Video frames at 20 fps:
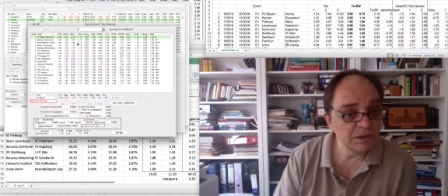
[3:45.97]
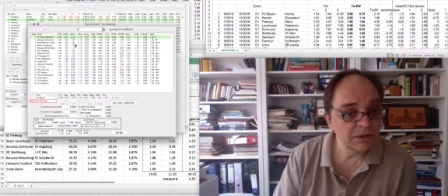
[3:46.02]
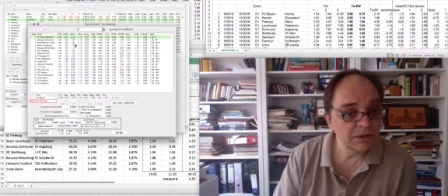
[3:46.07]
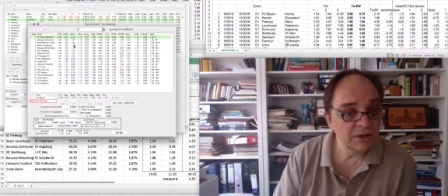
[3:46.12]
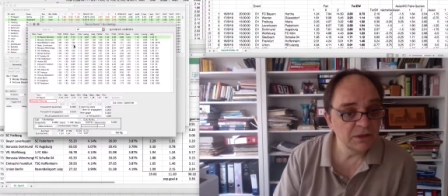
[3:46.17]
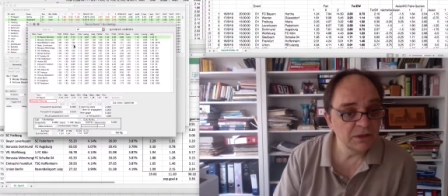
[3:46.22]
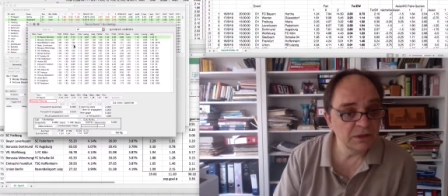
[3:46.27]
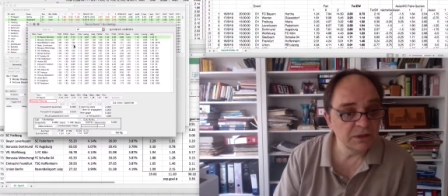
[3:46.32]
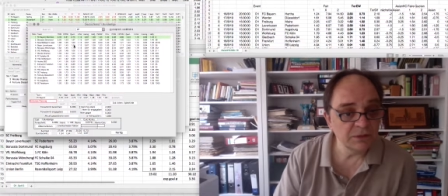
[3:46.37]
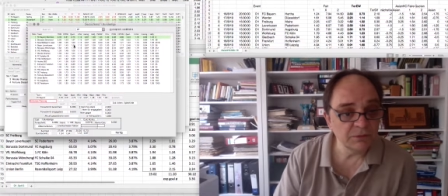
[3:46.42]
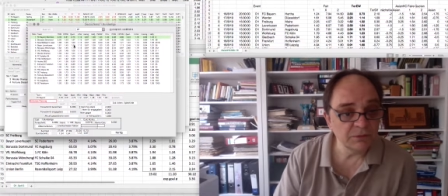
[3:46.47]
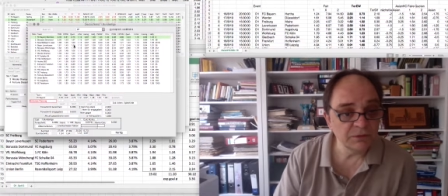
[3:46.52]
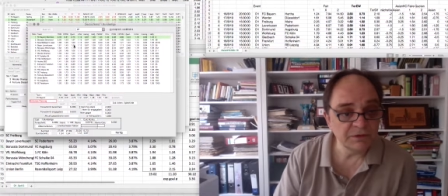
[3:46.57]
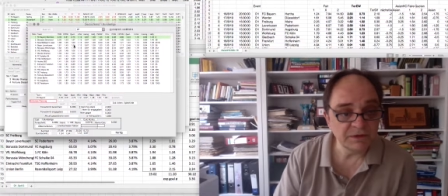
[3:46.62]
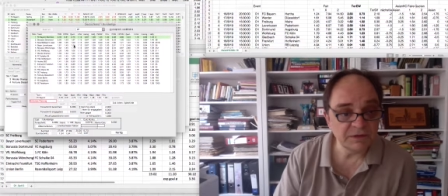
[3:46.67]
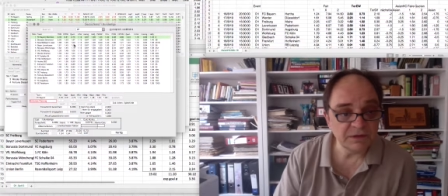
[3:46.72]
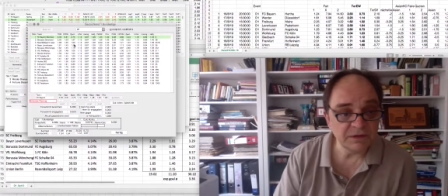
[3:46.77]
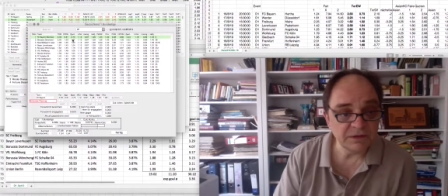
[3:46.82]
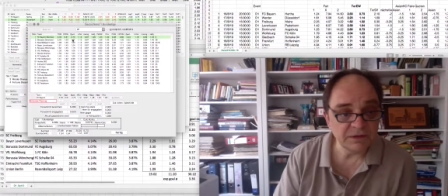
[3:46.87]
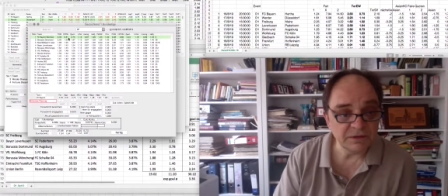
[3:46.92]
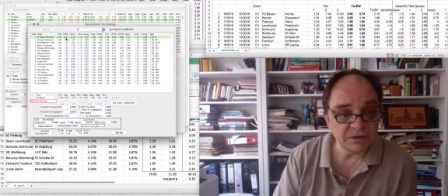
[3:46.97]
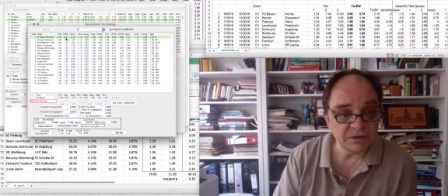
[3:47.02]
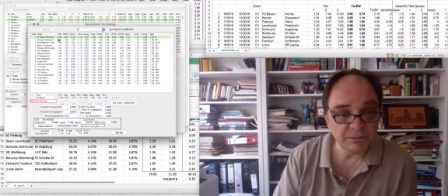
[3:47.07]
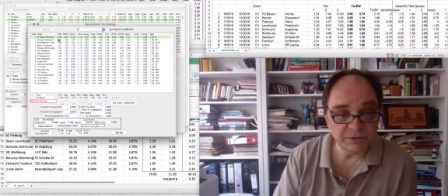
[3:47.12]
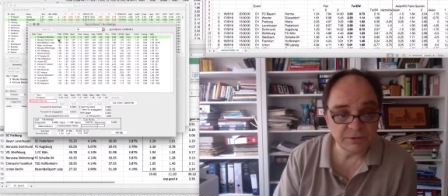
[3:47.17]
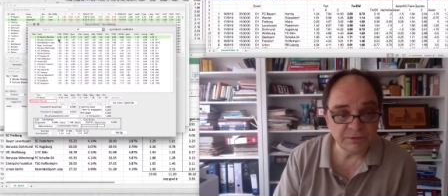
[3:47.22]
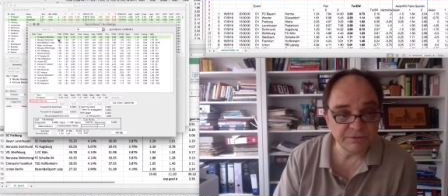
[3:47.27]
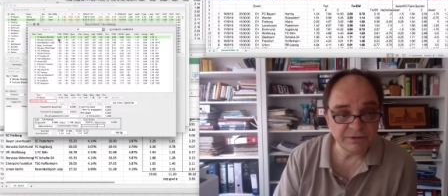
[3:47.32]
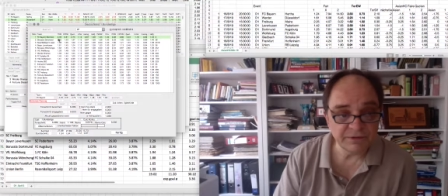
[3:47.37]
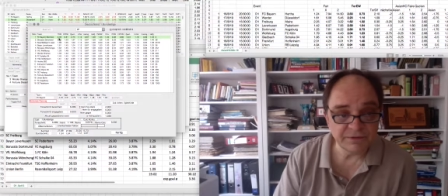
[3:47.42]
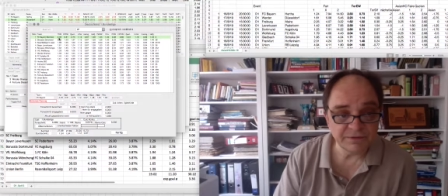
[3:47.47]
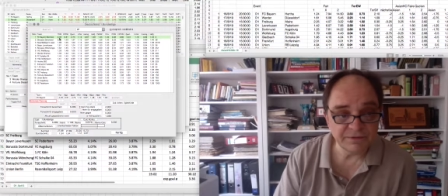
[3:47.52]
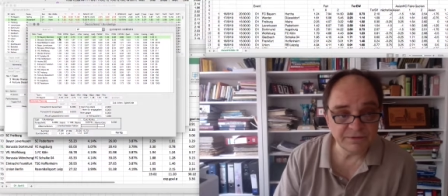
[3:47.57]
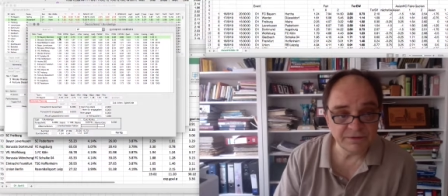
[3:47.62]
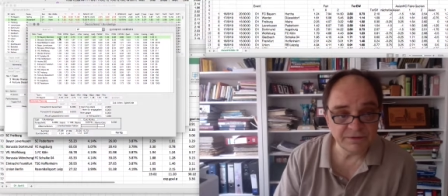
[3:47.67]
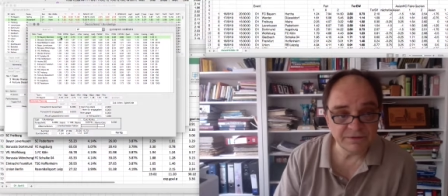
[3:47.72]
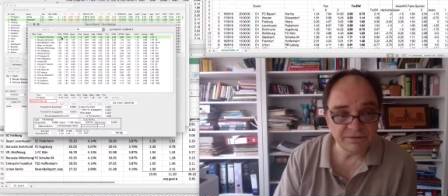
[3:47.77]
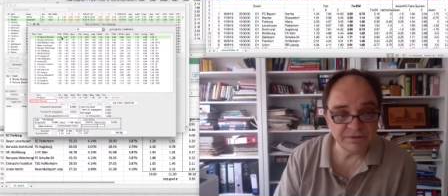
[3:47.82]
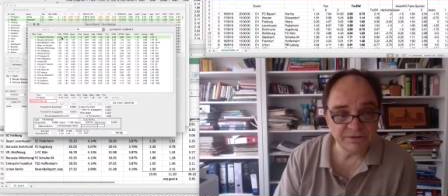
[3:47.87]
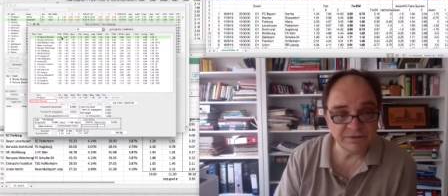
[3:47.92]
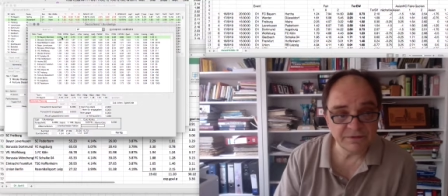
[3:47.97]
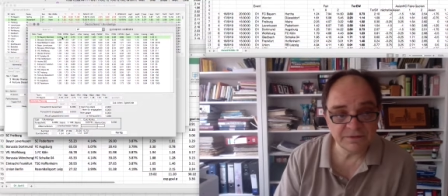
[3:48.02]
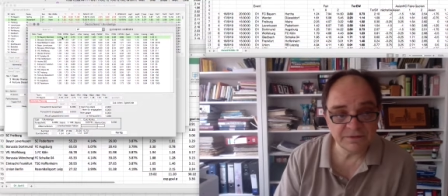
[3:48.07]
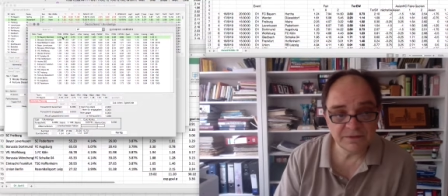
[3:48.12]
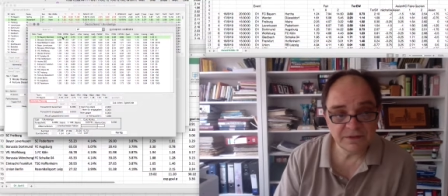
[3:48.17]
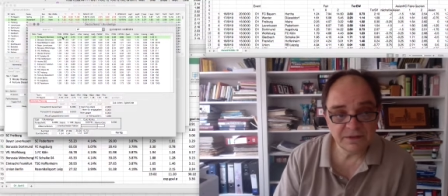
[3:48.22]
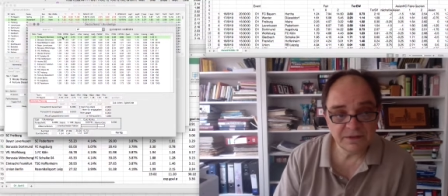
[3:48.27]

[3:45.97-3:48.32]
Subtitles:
what they did in previous seasons.